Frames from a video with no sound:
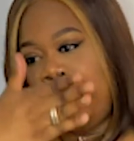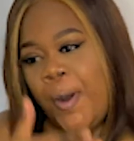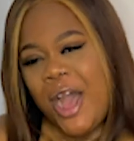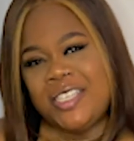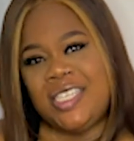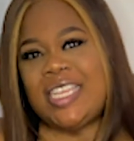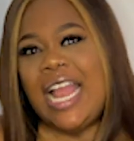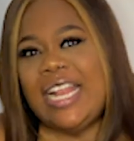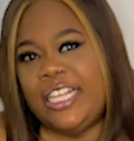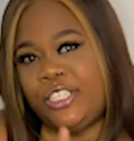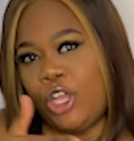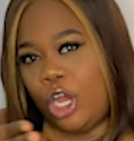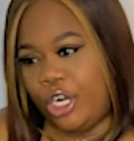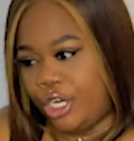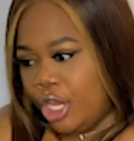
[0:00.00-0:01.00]
posted it
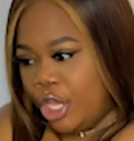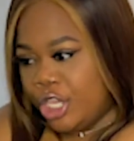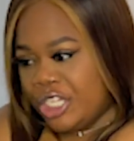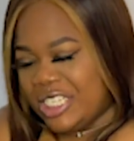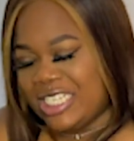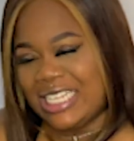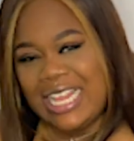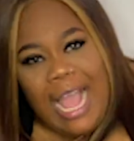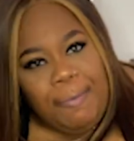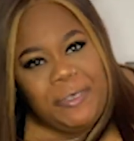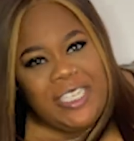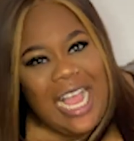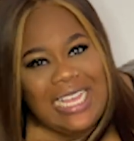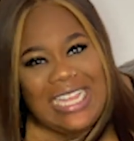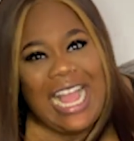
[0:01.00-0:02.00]
on
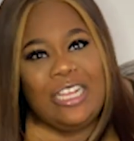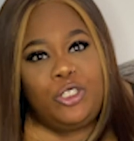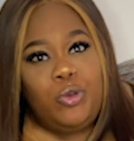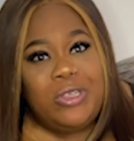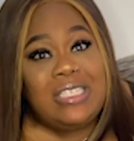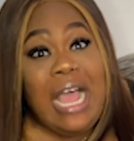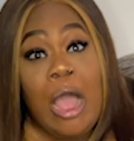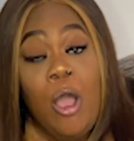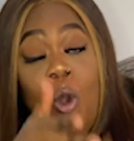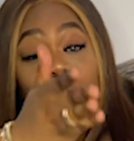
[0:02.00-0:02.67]
Snapchat and Twitter,